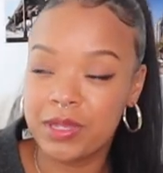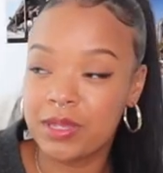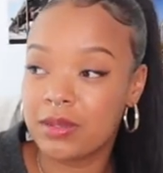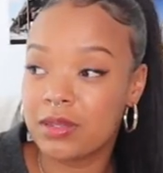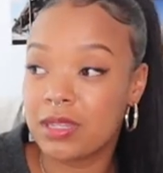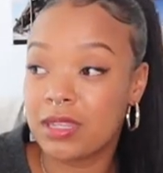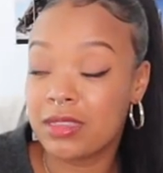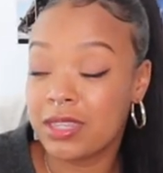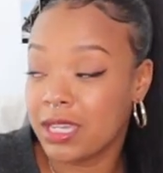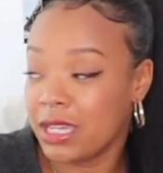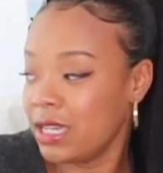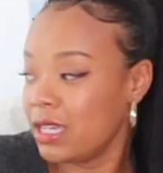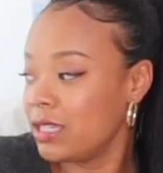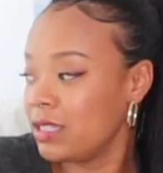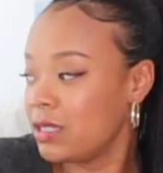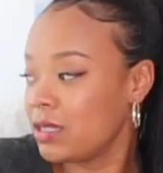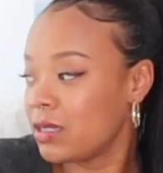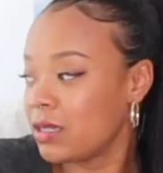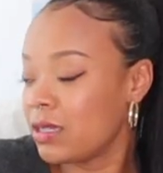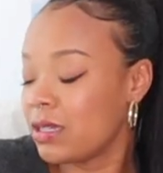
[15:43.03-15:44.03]
But the thing
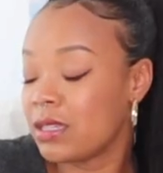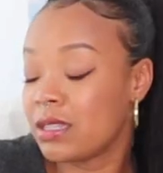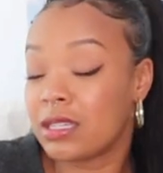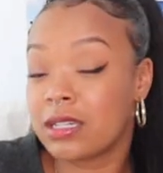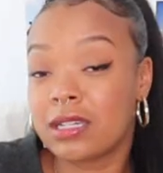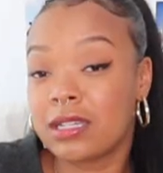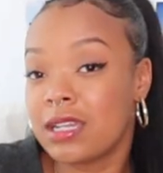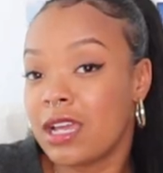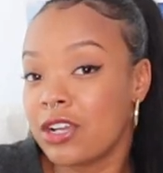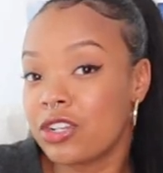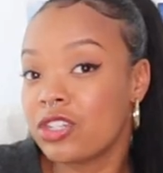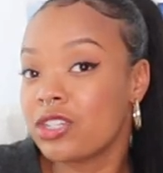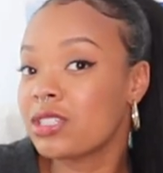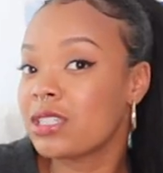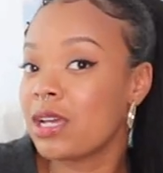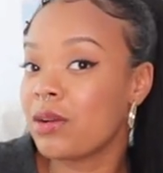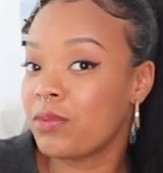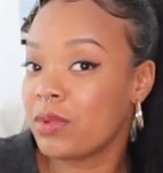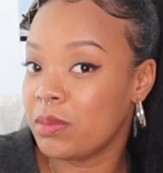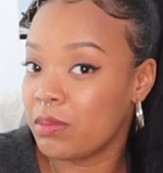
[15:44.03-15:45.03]
is, the
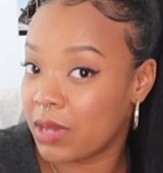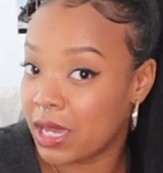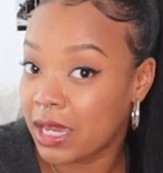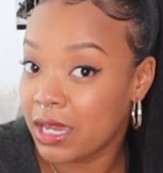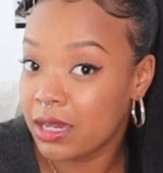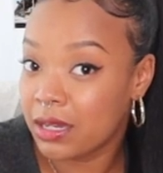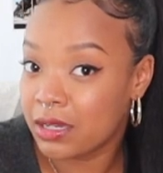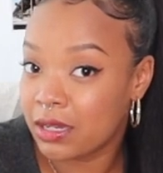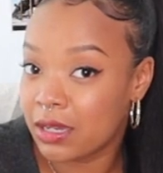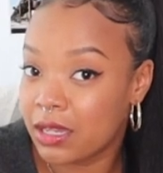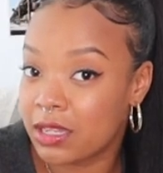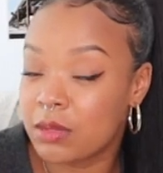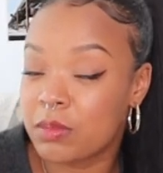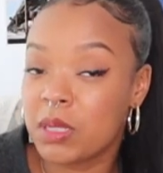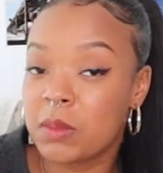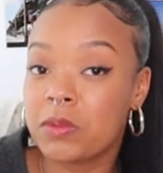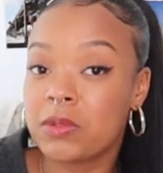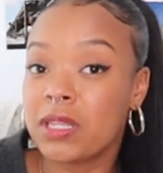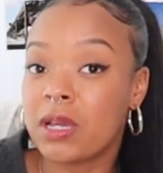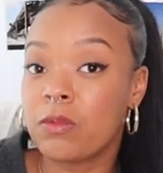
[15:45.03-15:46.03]
connections that we make and the
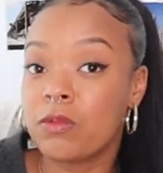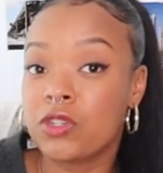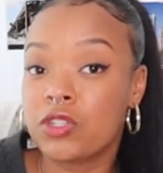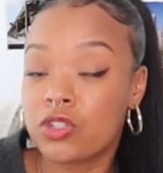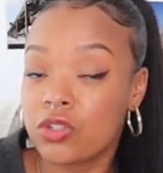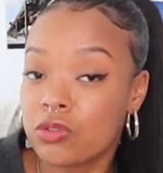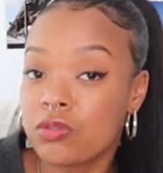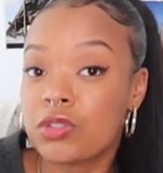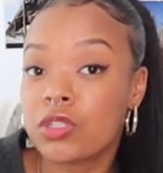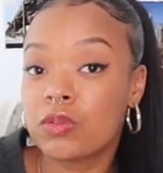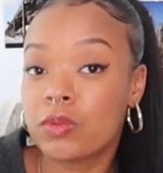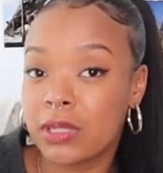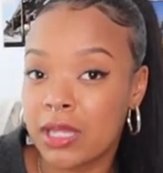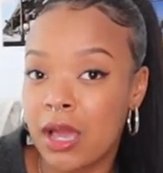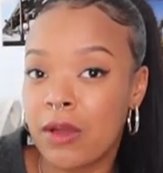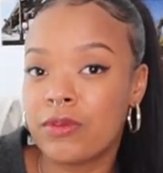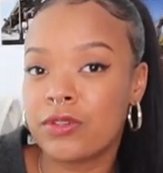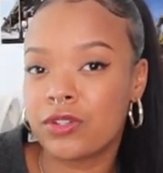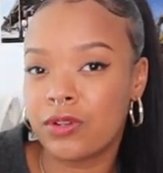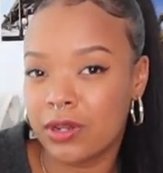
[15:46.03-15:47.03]
people that we choose to
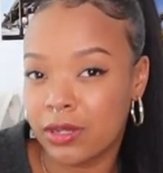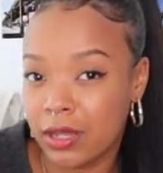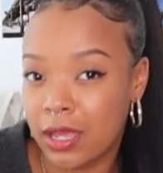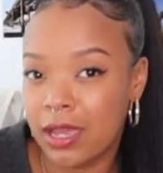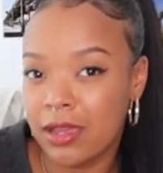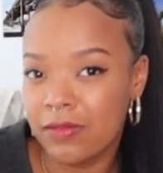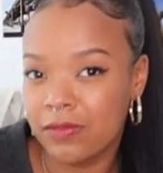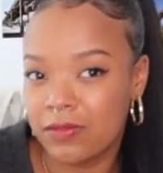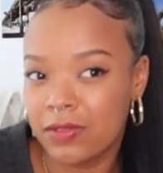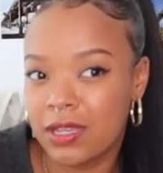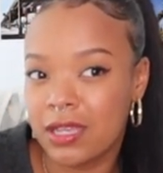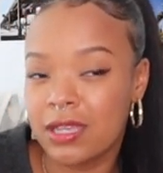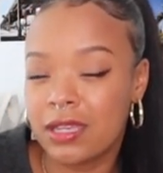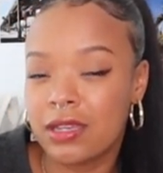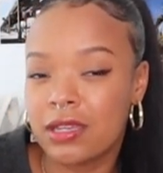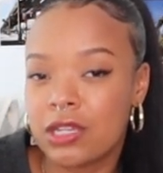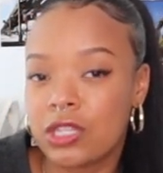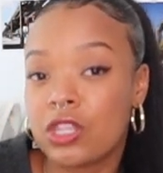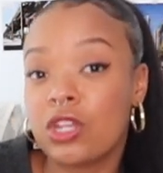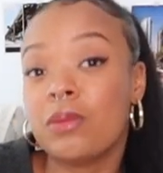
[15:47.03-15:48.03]
allow into our life,
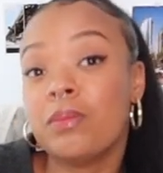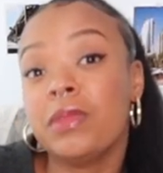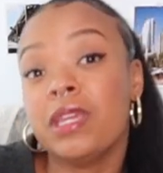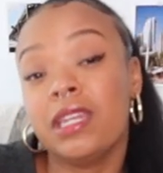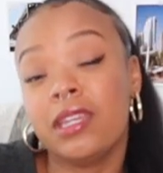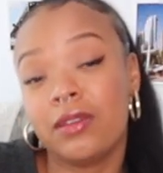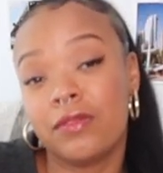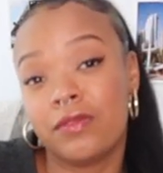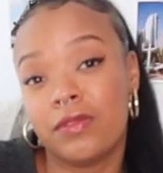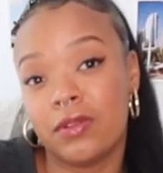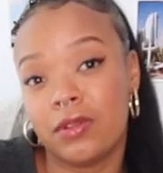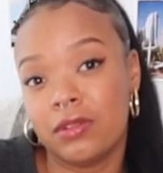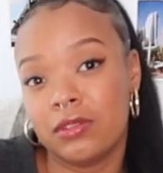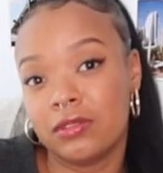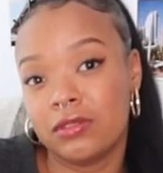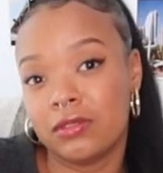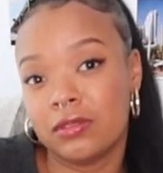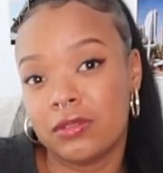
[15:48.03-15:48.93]
they're meaningful.